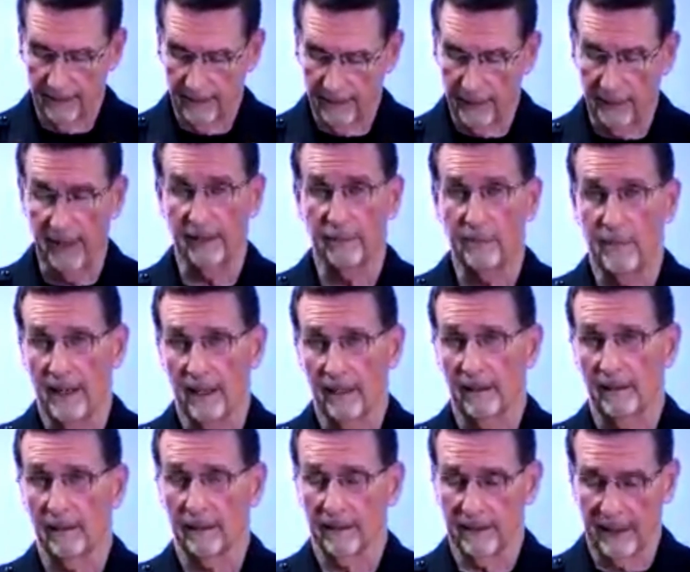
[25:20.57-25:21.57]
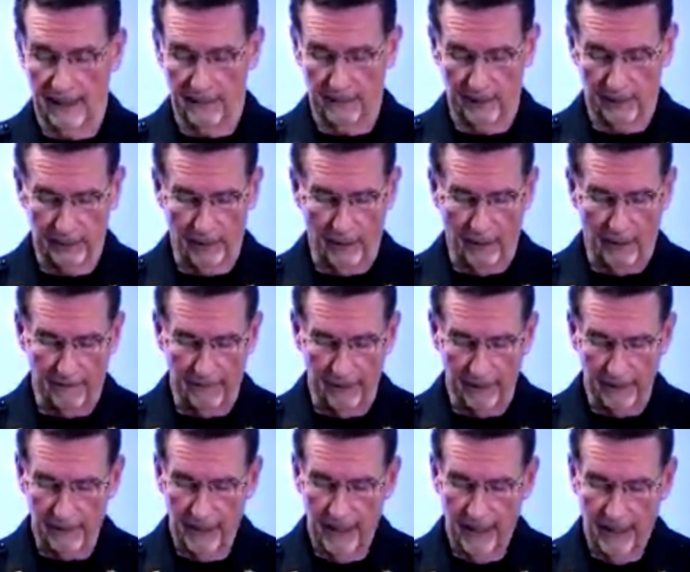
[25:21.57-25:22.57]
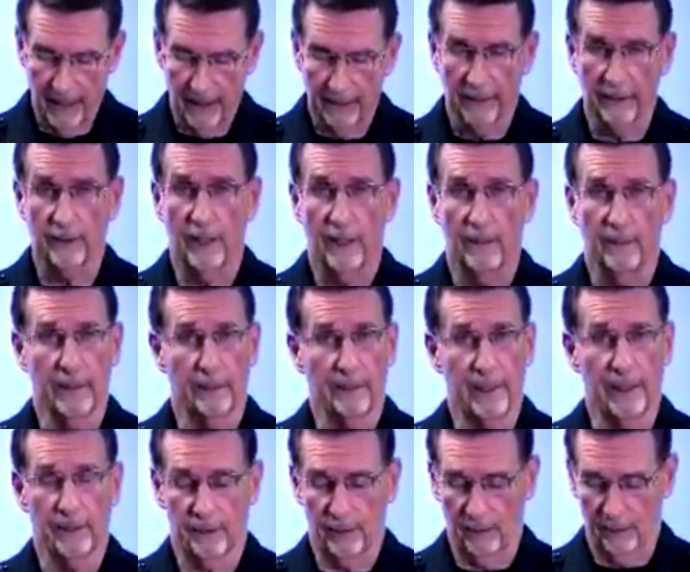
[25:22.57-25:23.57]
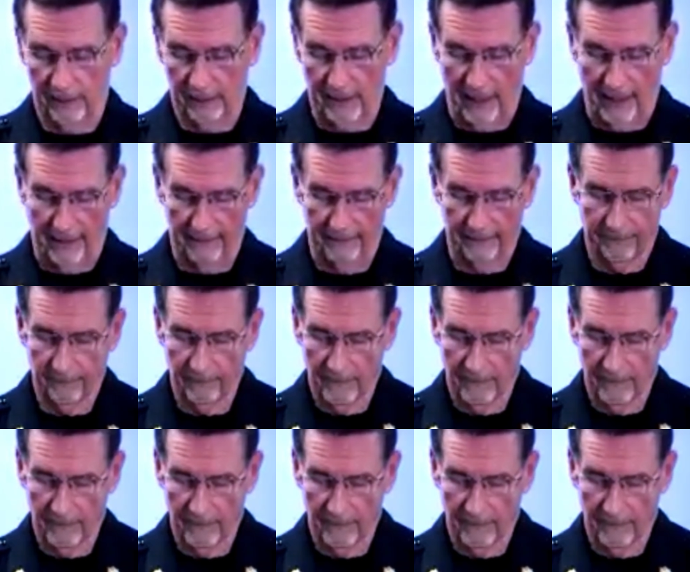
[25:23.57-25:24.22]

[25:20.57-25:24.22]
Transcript: the Chief Medical Examiner's Office, determined to be a suicide.